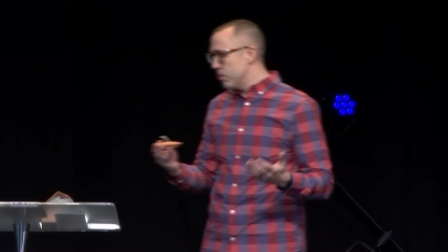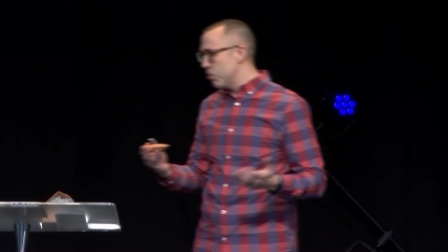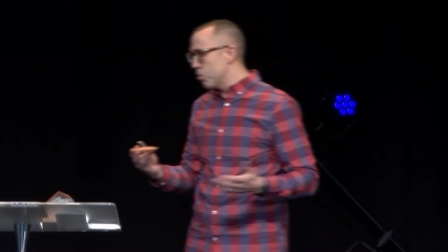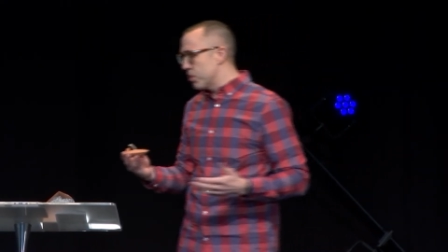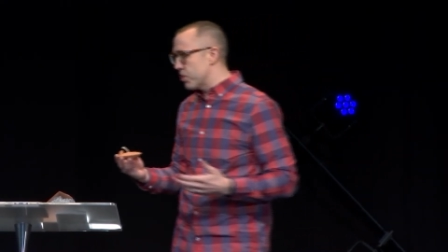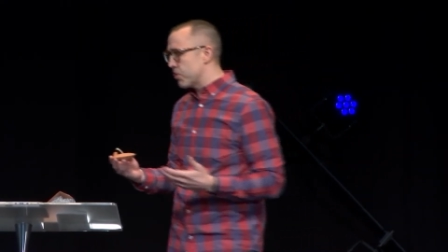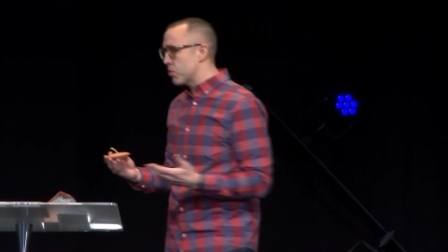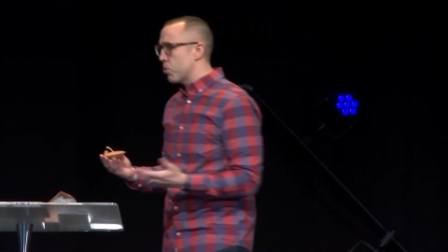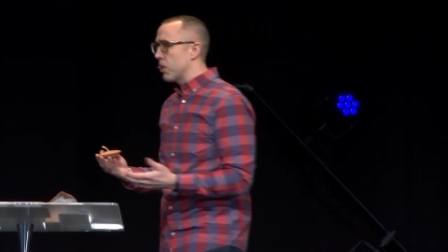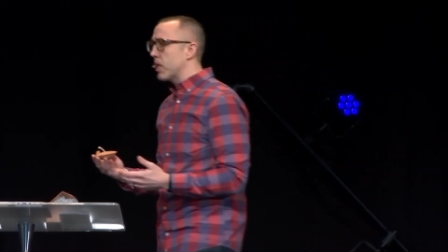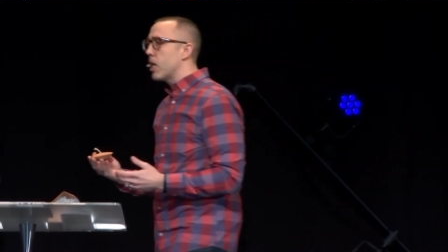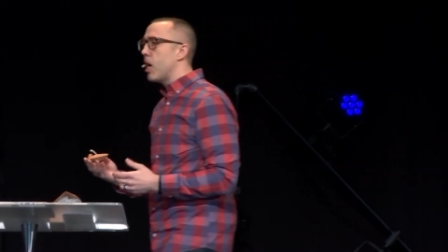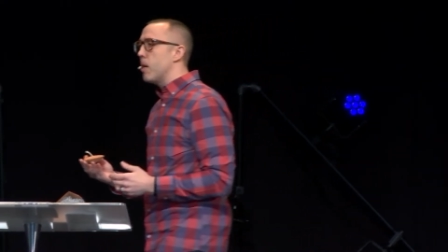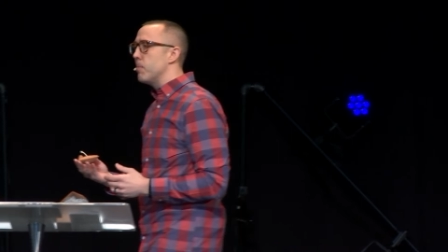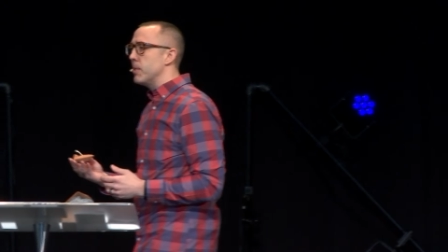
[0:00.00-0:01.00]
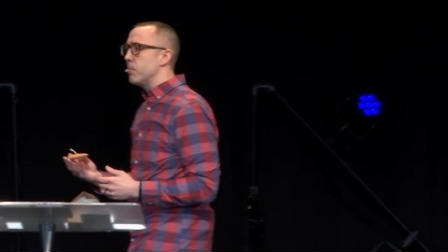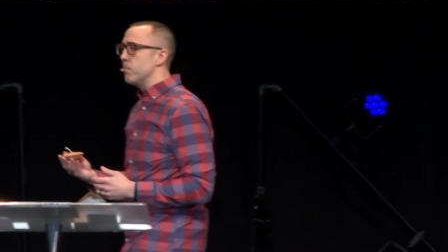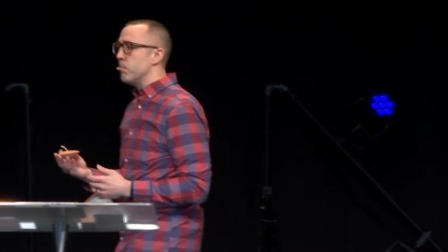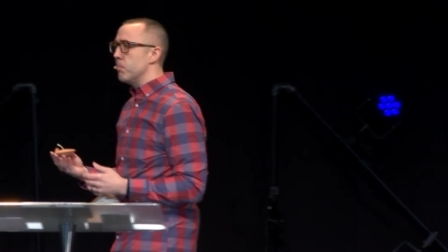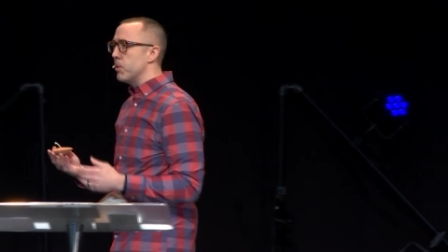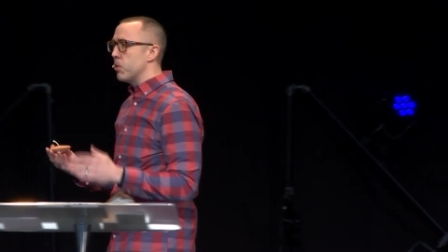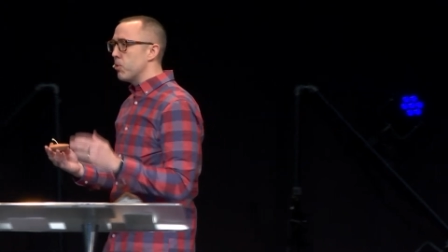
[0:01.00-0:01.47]
you were just sort of
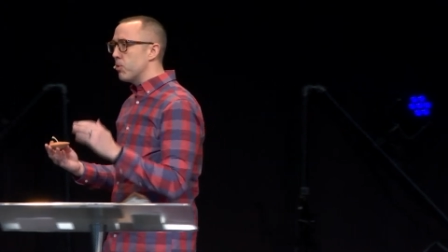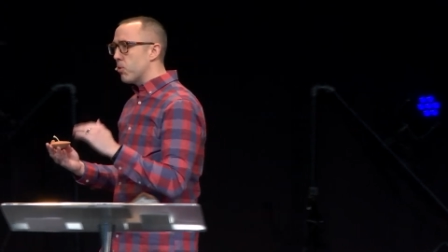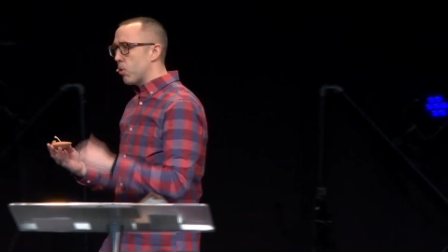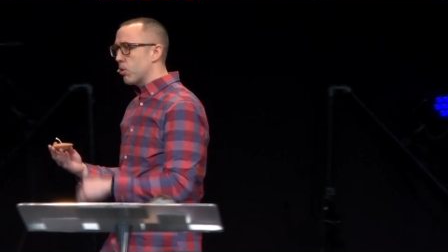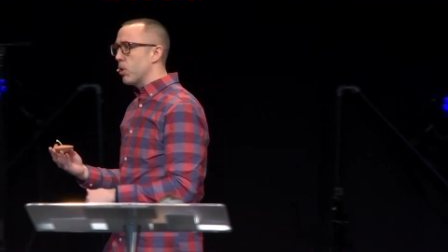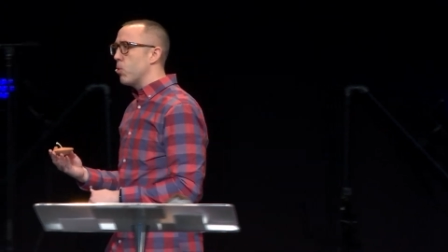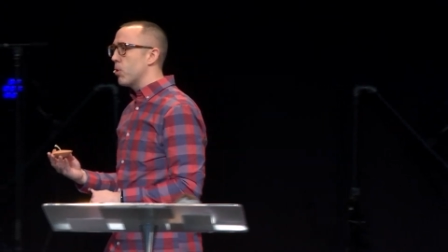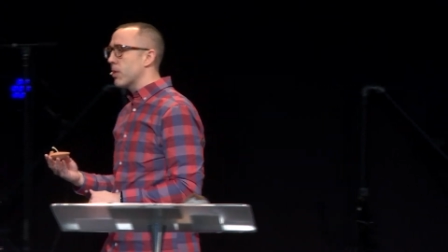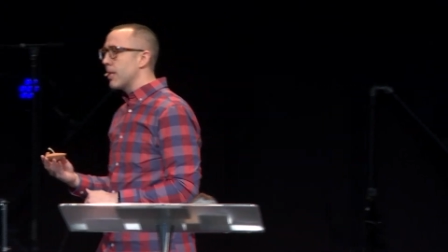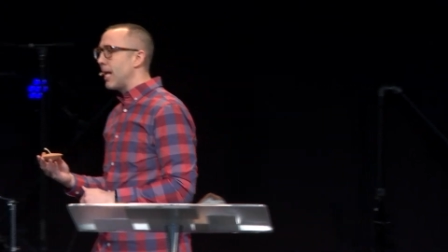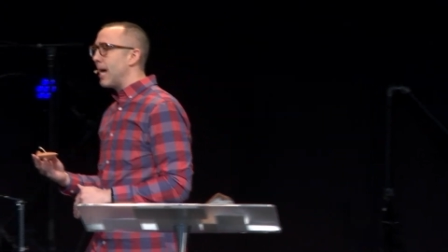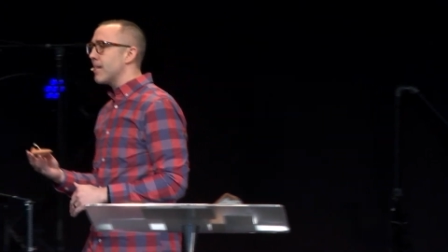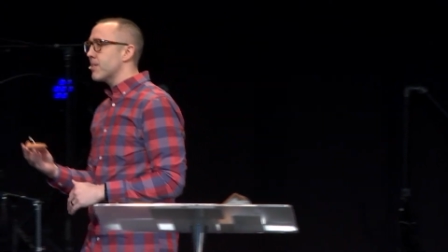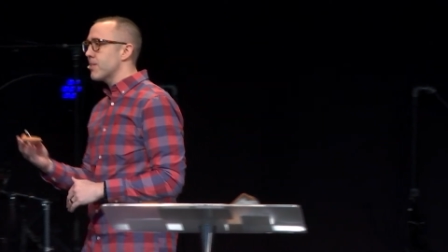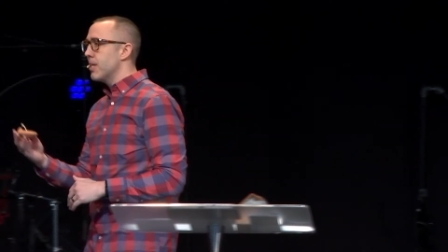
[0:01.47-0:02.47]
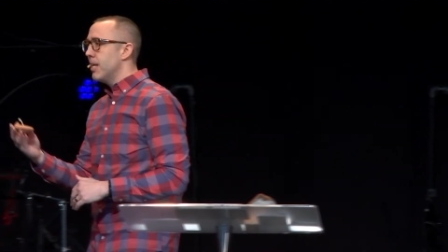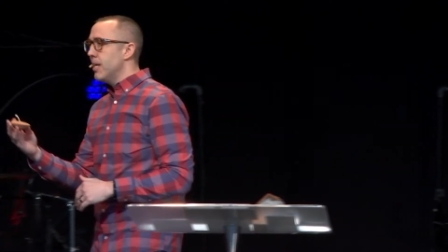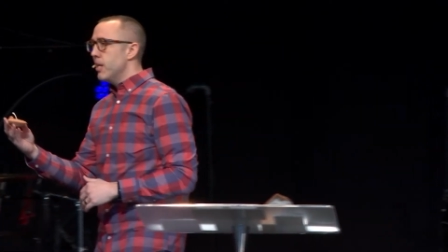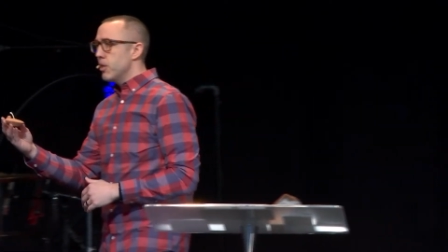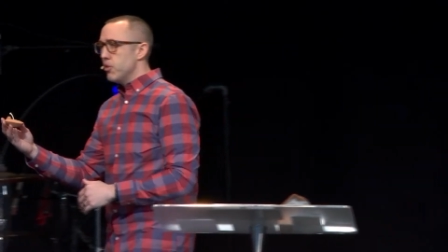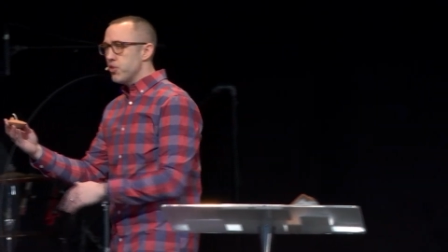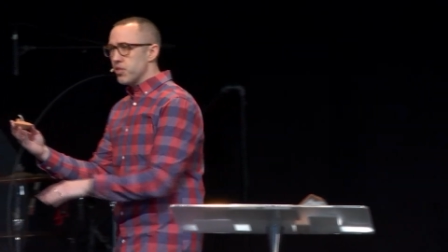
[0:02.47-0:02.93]
common middle or lower class,
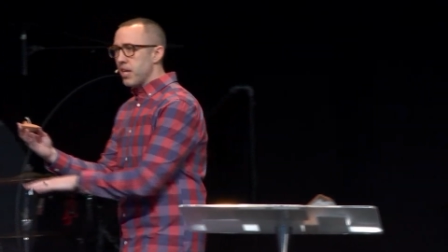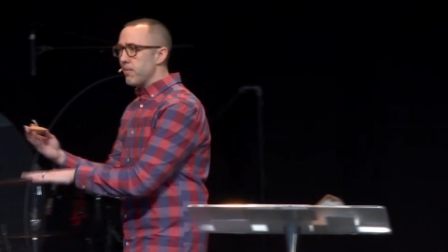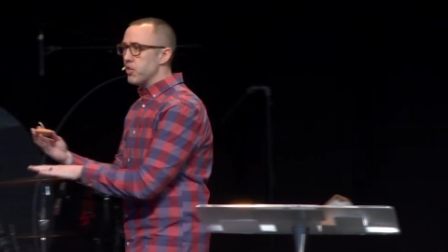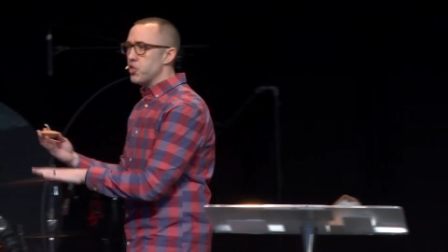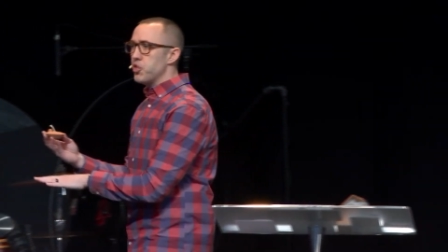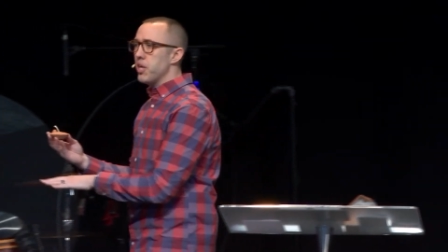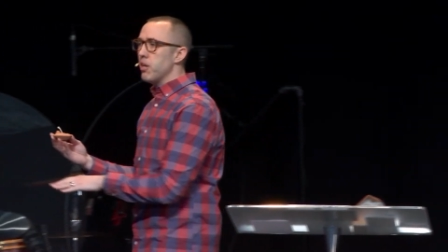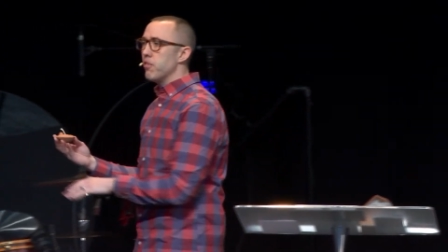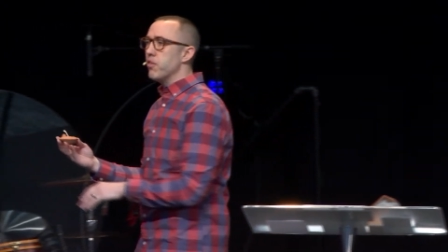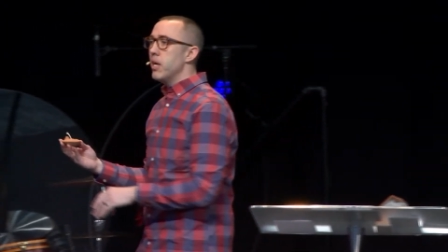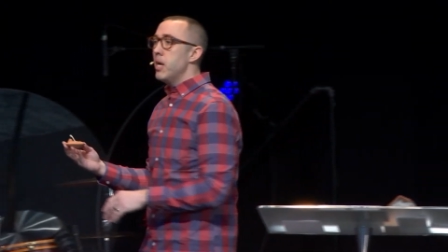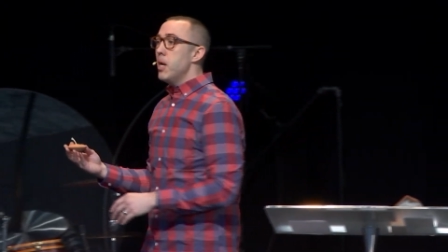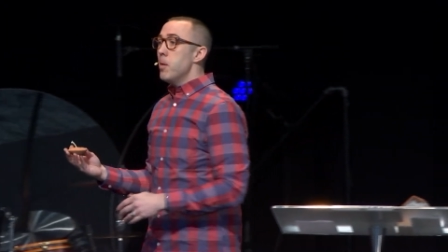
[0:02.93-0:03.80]
you just have a shelf.